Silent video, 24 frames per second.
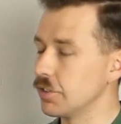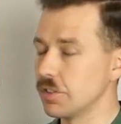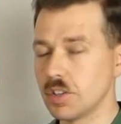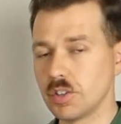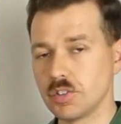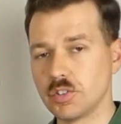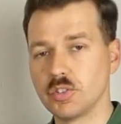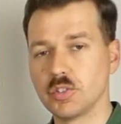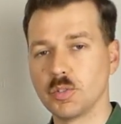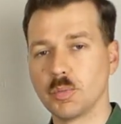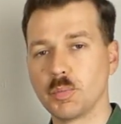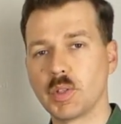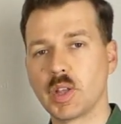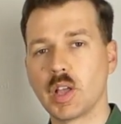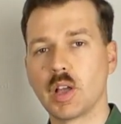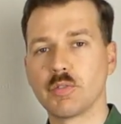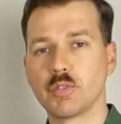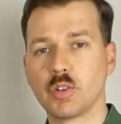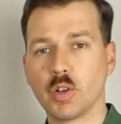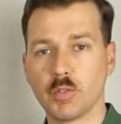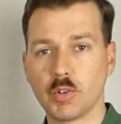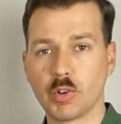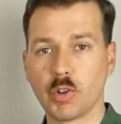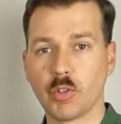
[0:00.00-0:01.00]
And this is something I've
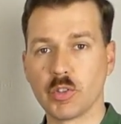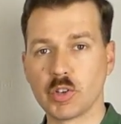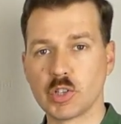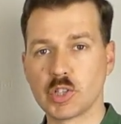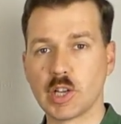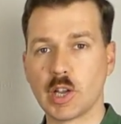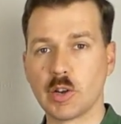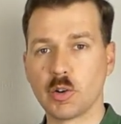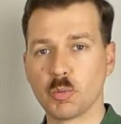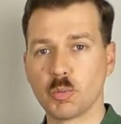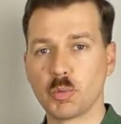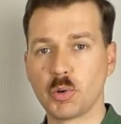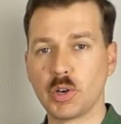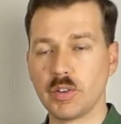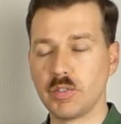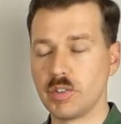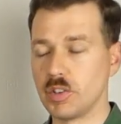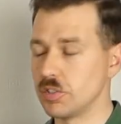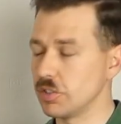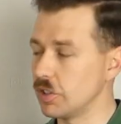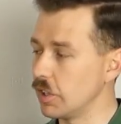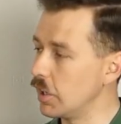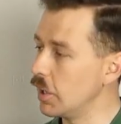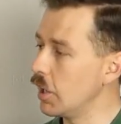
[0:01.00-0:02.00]
covered on the channel
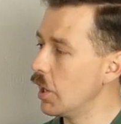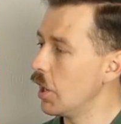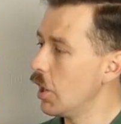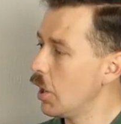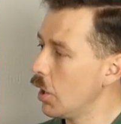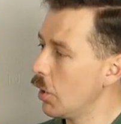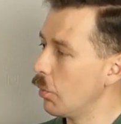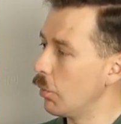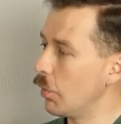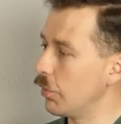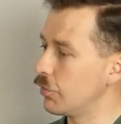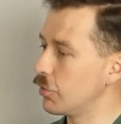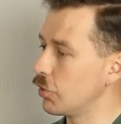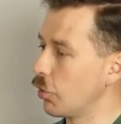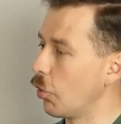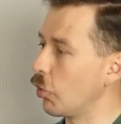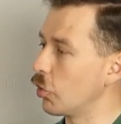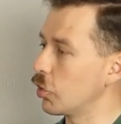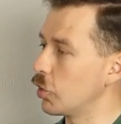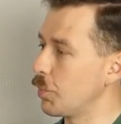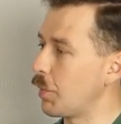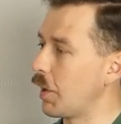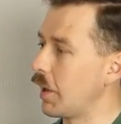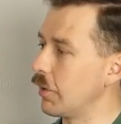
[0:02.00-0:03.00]
previously. We've
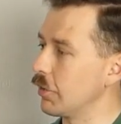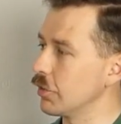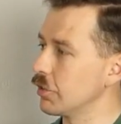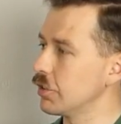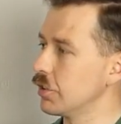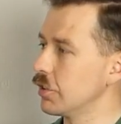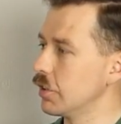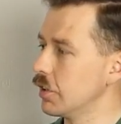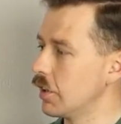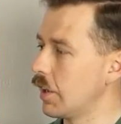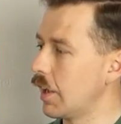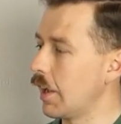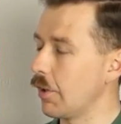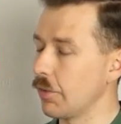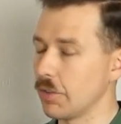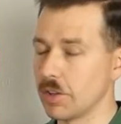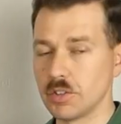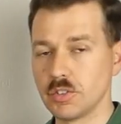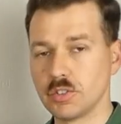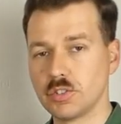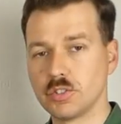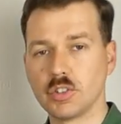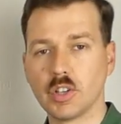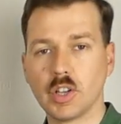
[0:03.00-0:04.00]
talked about how
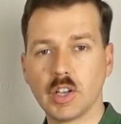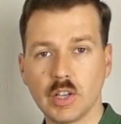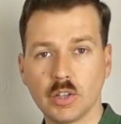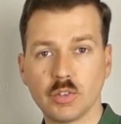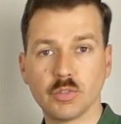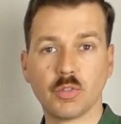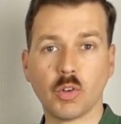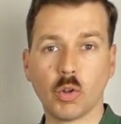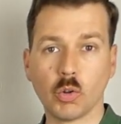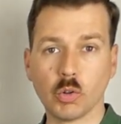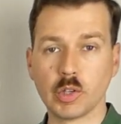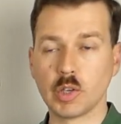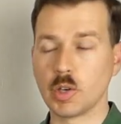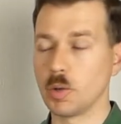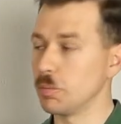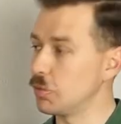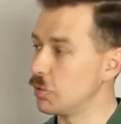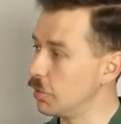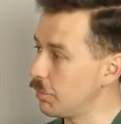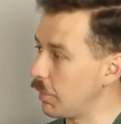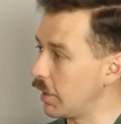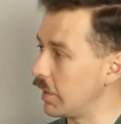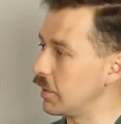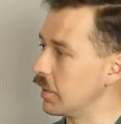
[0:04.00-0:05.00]
this is folded up
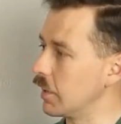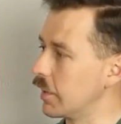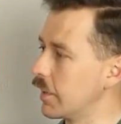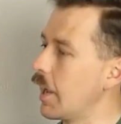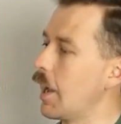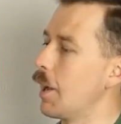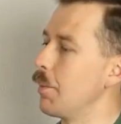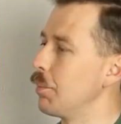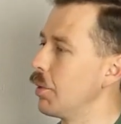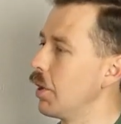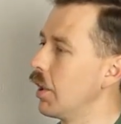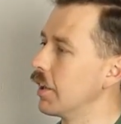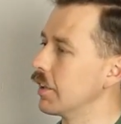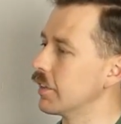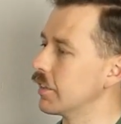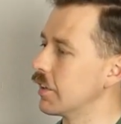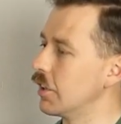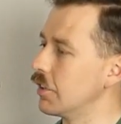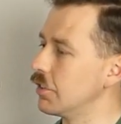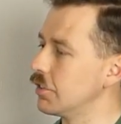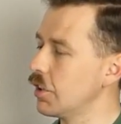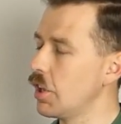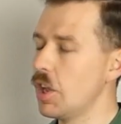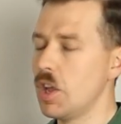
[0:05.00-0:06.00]
to make a cap like
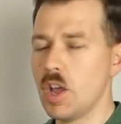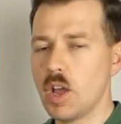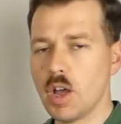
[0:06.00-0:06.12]
this.